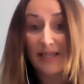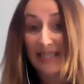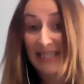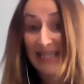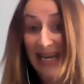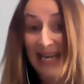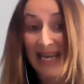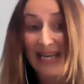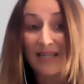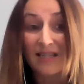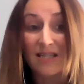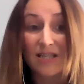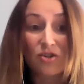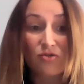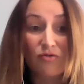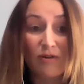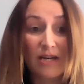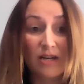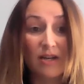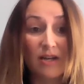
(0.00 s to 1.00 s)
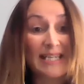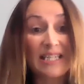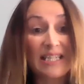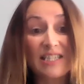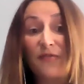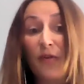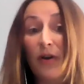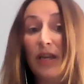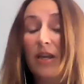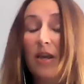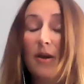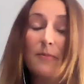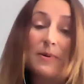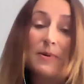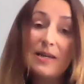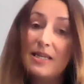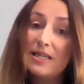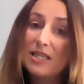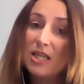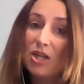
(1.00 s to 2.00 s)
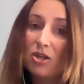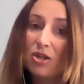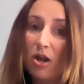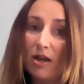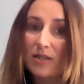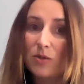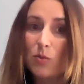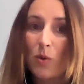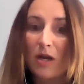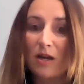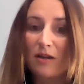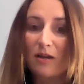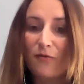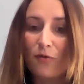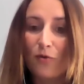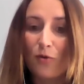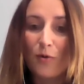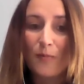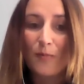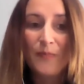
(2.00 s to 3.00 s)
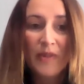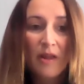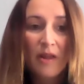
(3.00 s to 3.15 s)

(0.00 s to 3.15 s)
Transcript: tech industry and identifying companies that you'd like to work for.